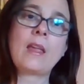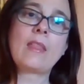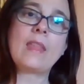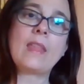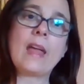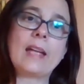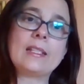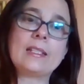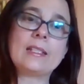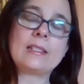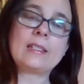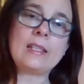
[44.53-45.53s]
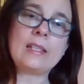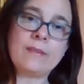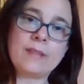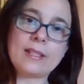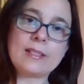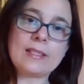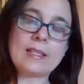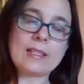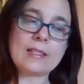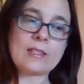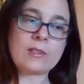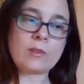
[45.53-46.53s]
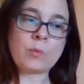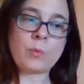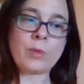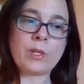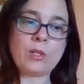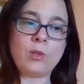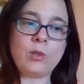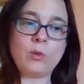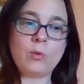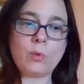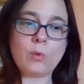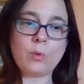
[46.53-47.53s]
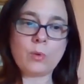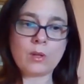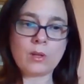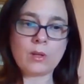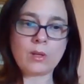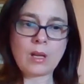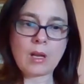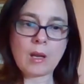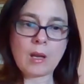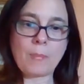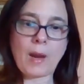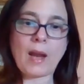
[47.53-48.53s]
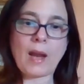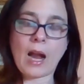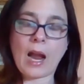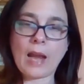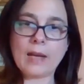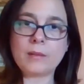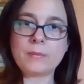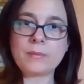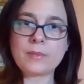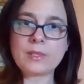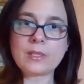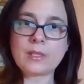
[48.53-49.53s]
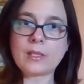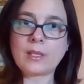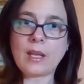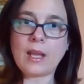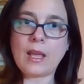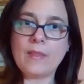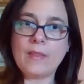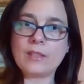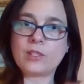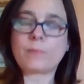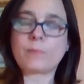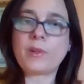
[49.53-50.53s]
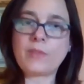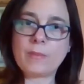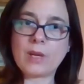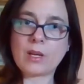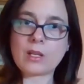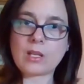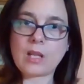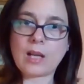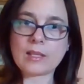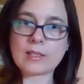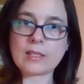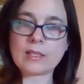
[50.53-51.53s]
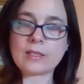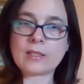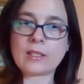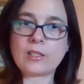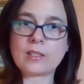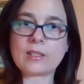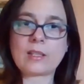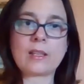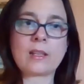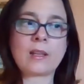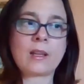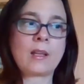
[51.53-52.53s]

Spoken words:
that it even exists when you buy items and then just put them in a closet, such as like